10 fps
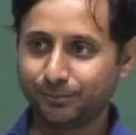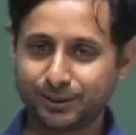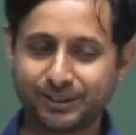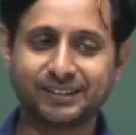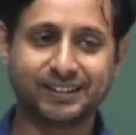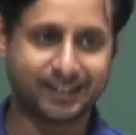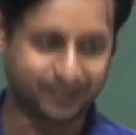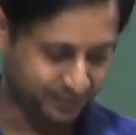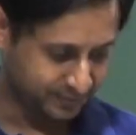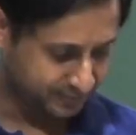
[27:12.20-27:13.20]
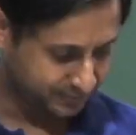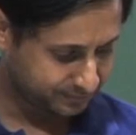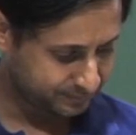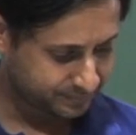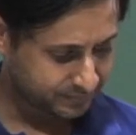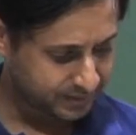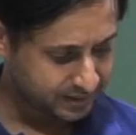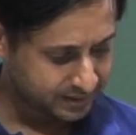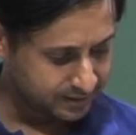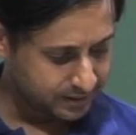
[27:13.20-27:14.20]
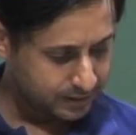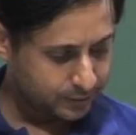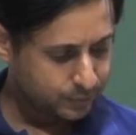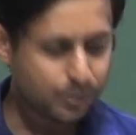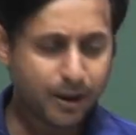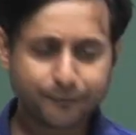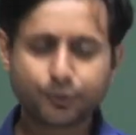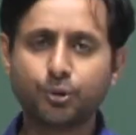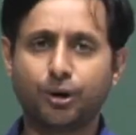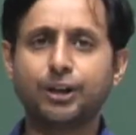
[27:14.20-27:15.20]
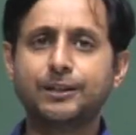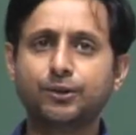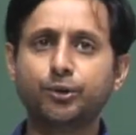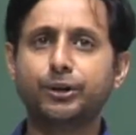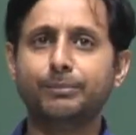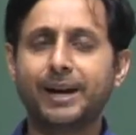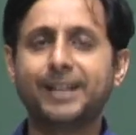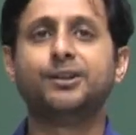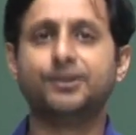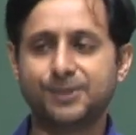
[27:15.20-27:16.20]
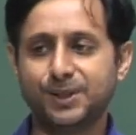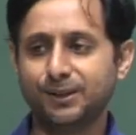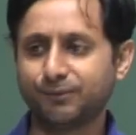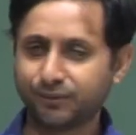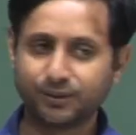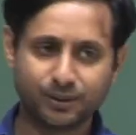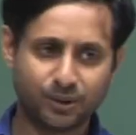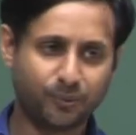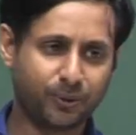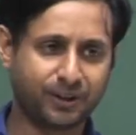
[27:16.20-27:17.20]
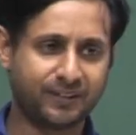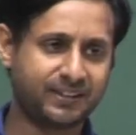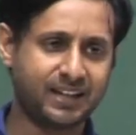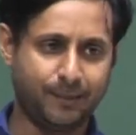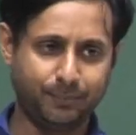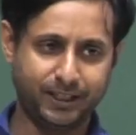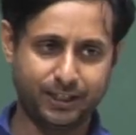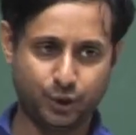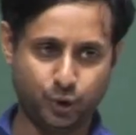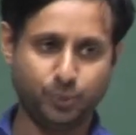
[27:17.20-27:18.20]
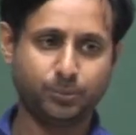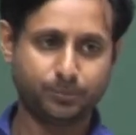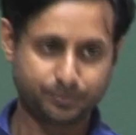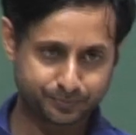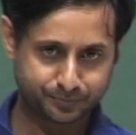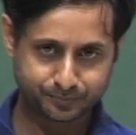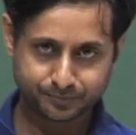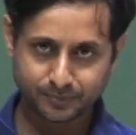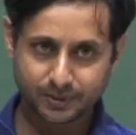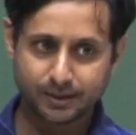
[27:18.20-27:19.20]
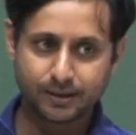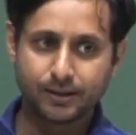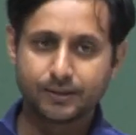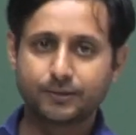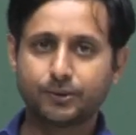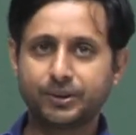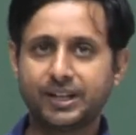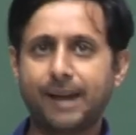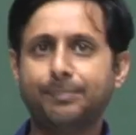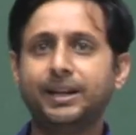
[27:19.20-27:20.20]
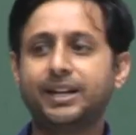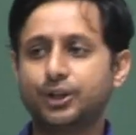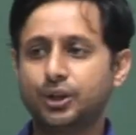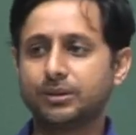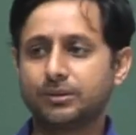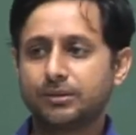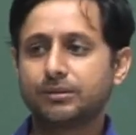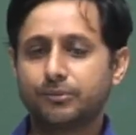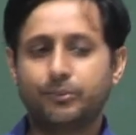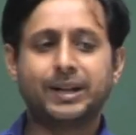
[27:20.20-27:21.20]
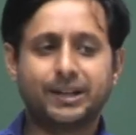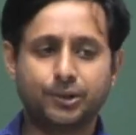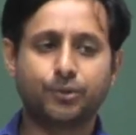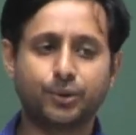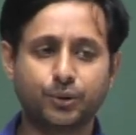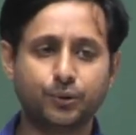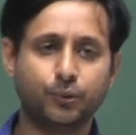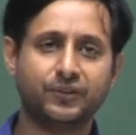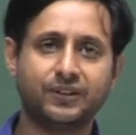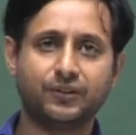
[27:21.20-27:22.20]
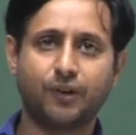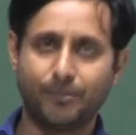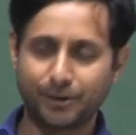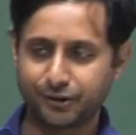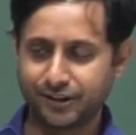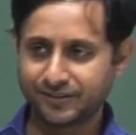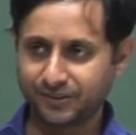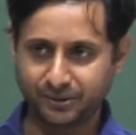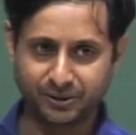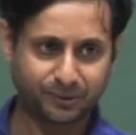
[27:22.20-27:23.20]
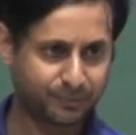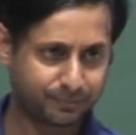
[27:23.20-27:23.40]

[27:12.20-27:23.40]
with this analysis. You have to also remind yourself what is the application. So, the application, when are you going to use this common drain circuit?